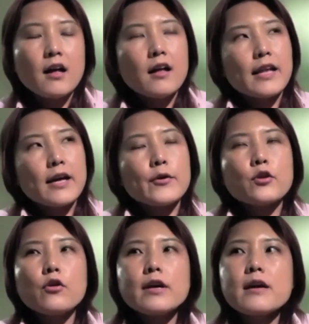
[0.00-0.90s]
like we're
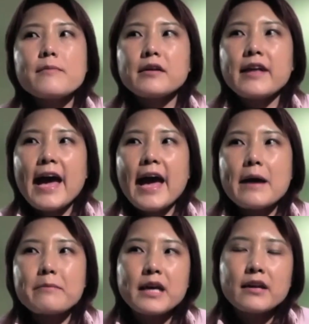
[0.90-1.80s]
talking about an
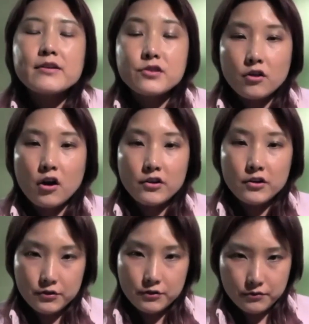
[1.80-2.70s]
app that is not
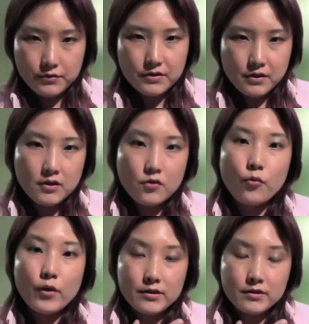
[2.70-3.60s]
used in
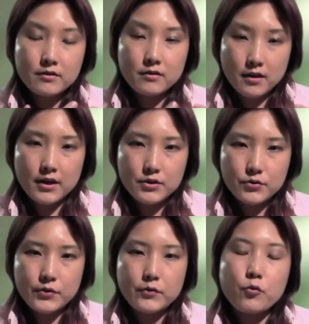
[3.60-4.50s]
Western country,